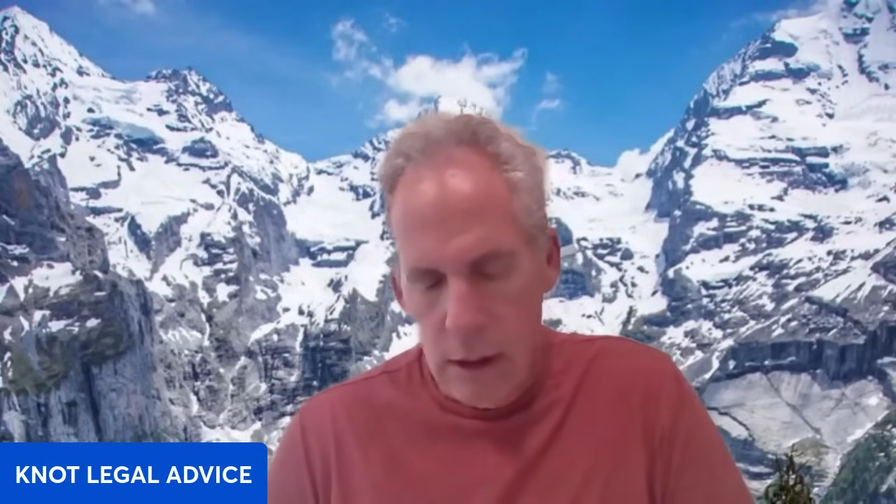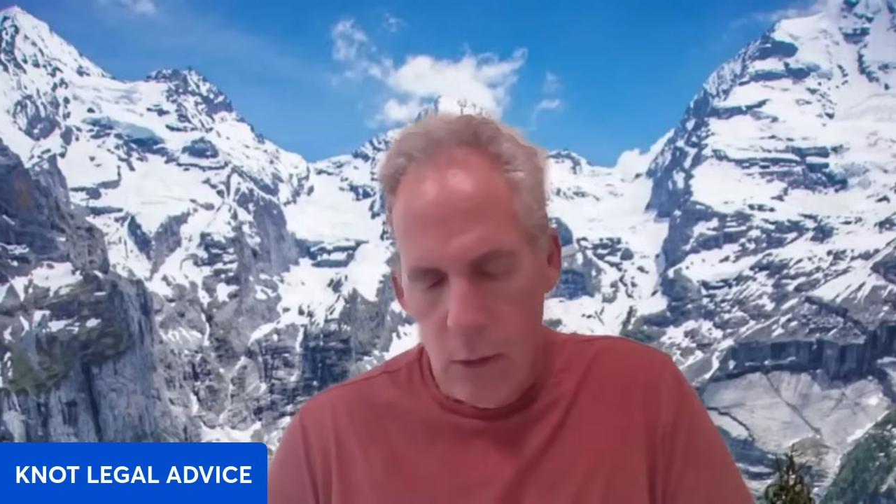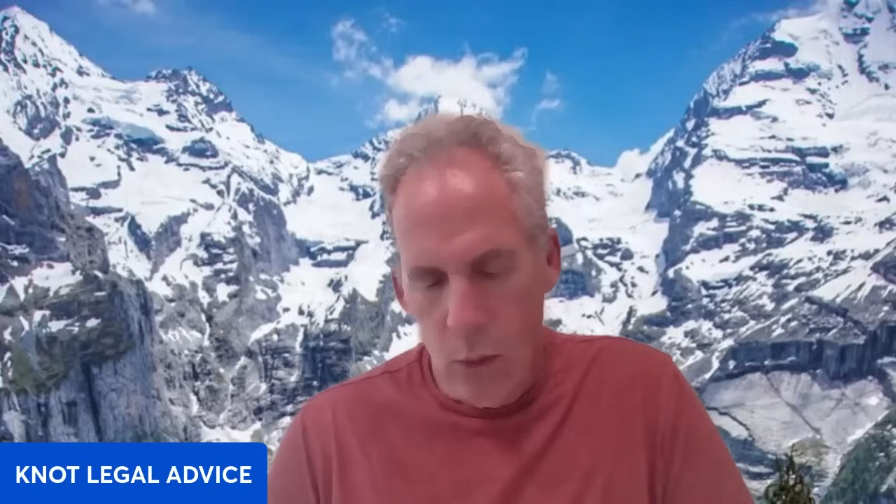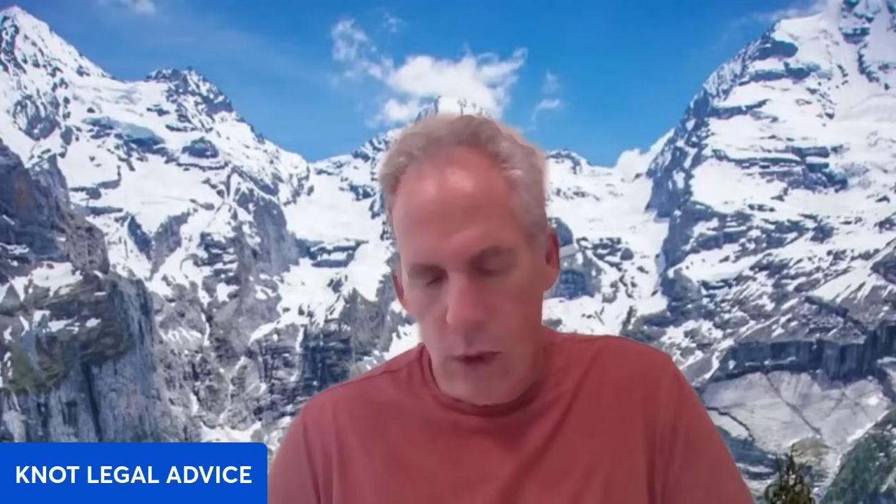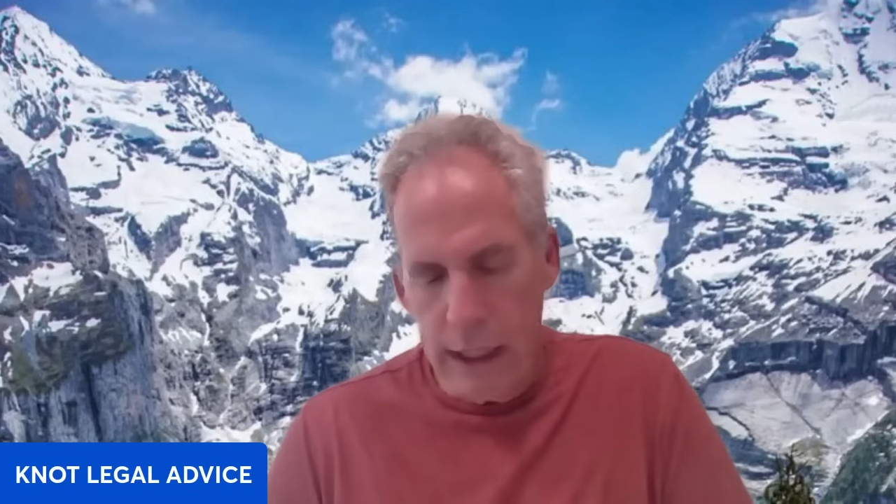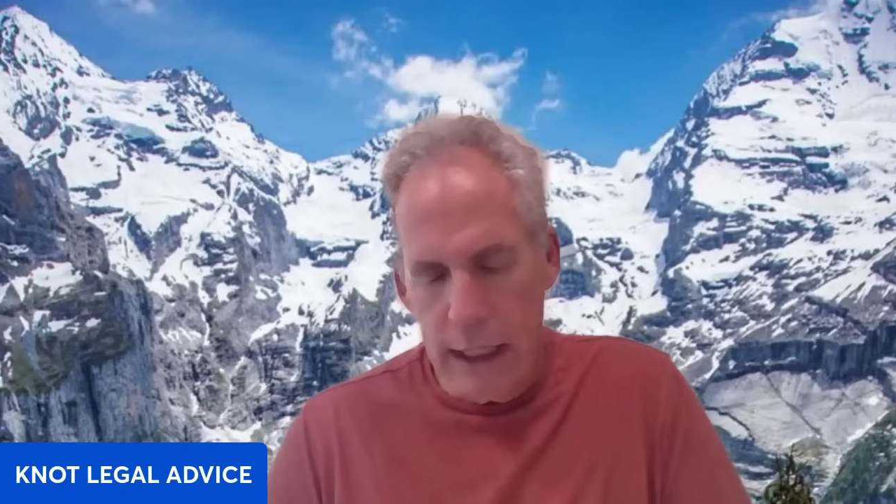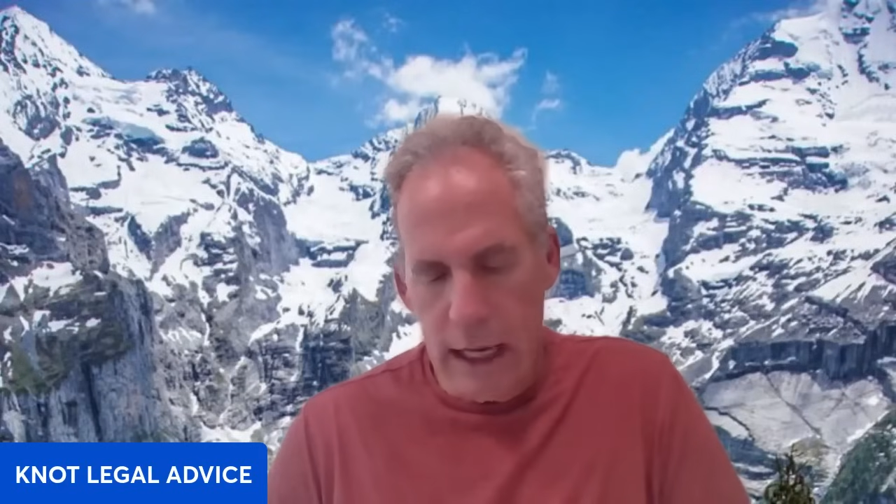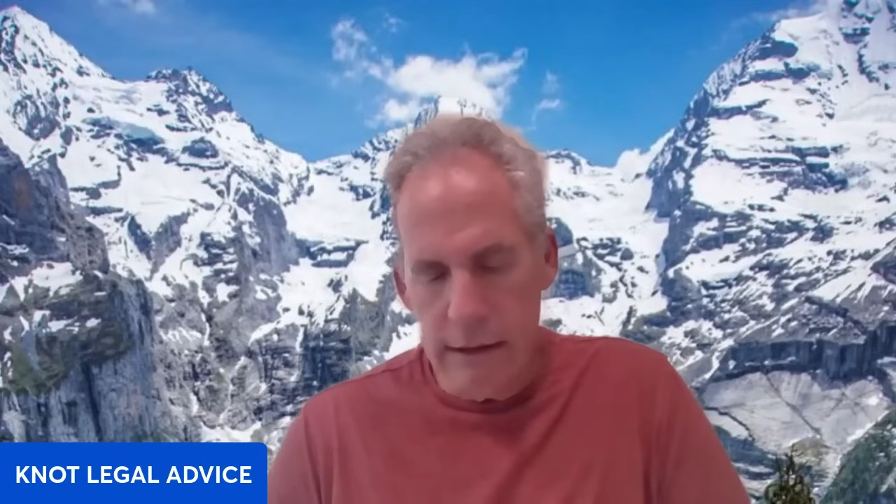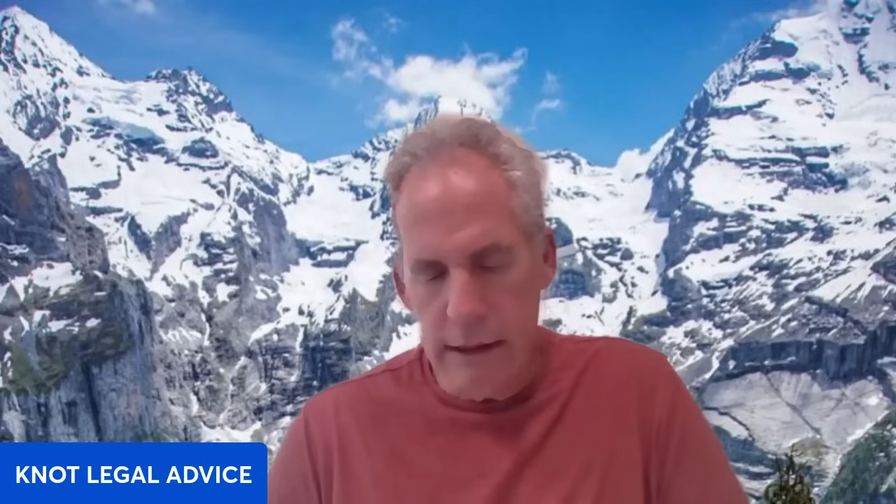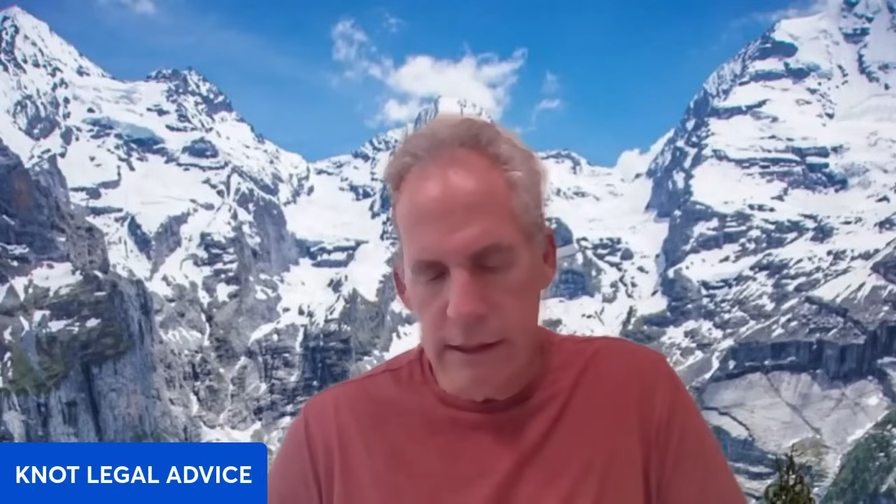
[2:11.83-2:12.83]
working
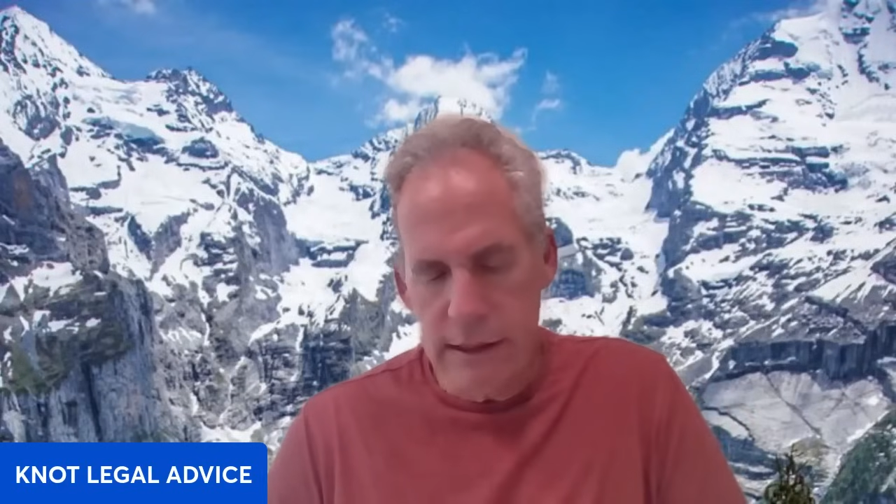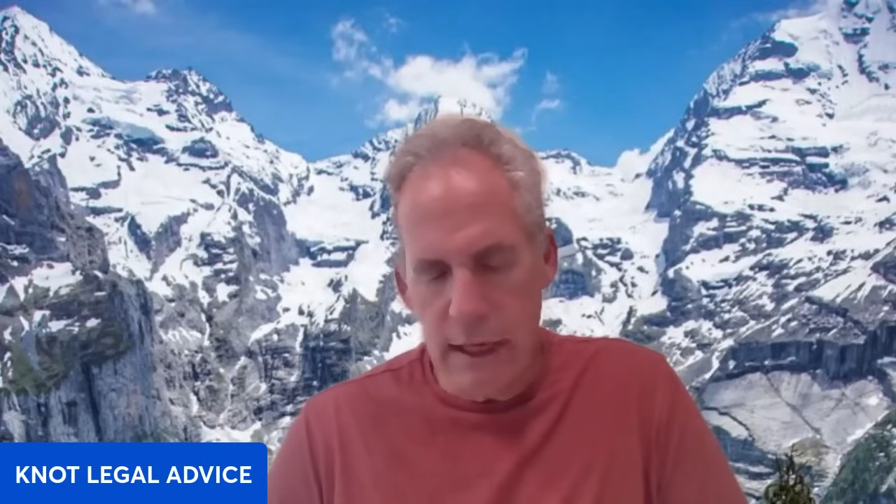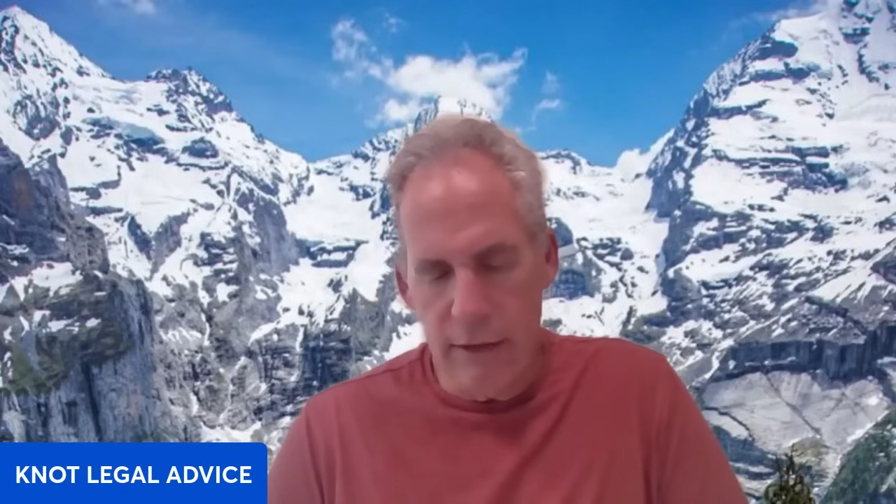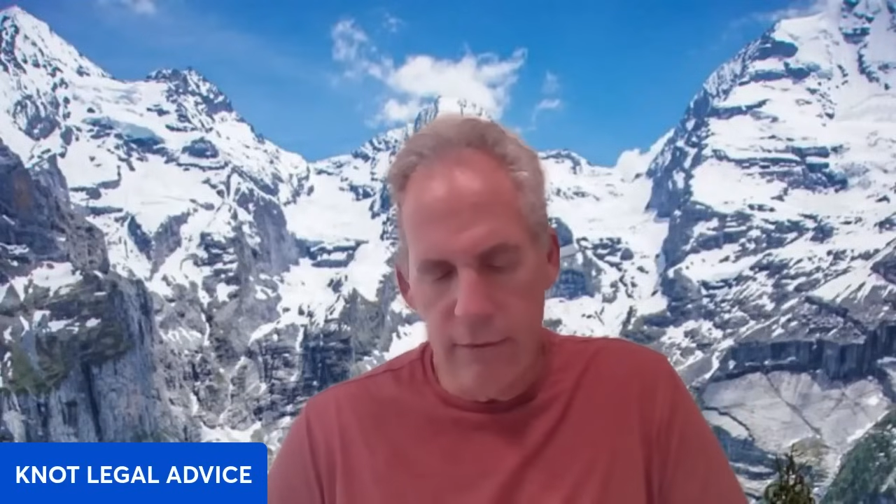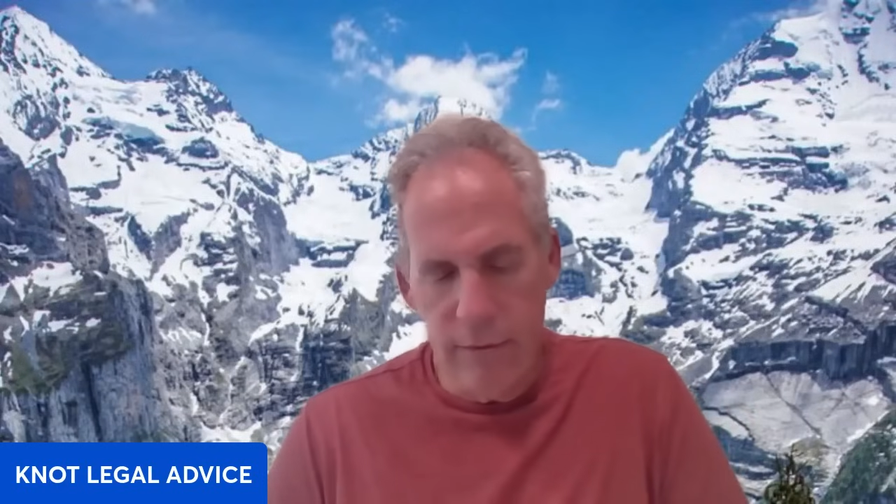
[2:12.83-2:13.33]
on this stuff.